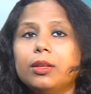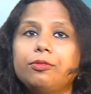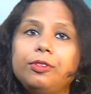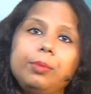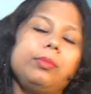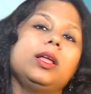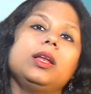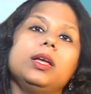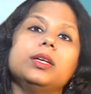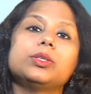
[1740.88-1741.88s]
the female
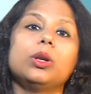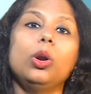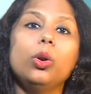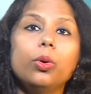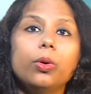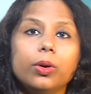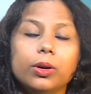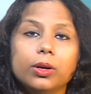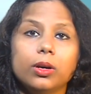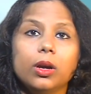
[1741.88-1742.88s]
is
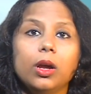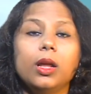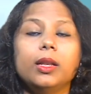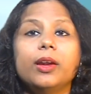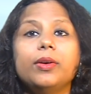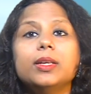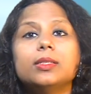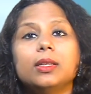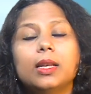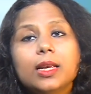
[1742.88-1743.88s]
lower. There
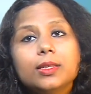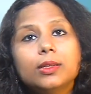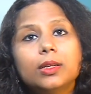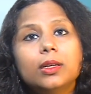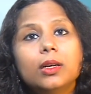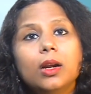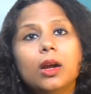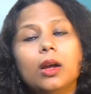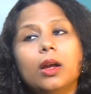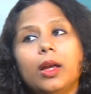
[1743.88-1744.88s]
is lesser
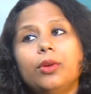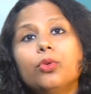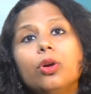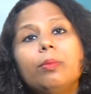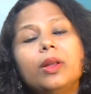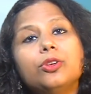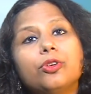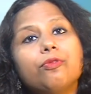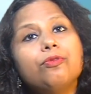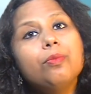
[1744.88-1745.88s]
enrollment
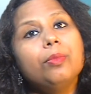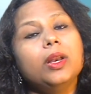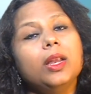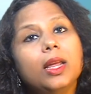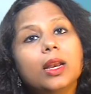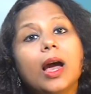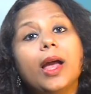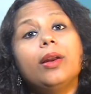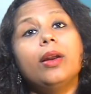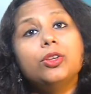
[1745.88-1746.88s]
of women in
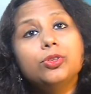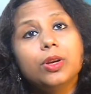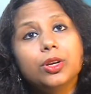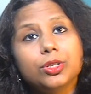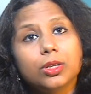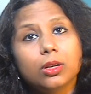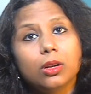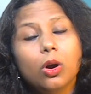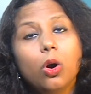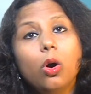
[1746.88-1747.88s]
higher education.
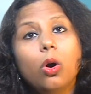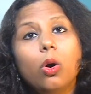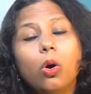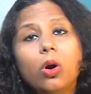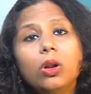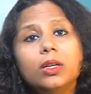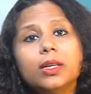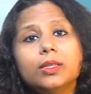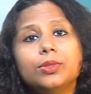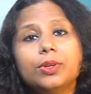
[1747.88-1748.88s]
All
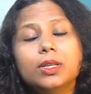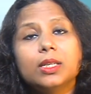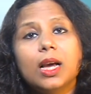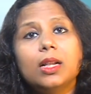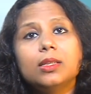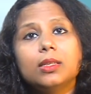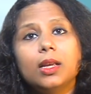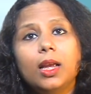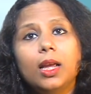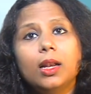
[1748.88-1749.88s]
this results
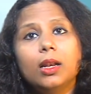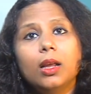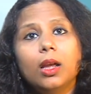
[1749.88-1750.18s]
in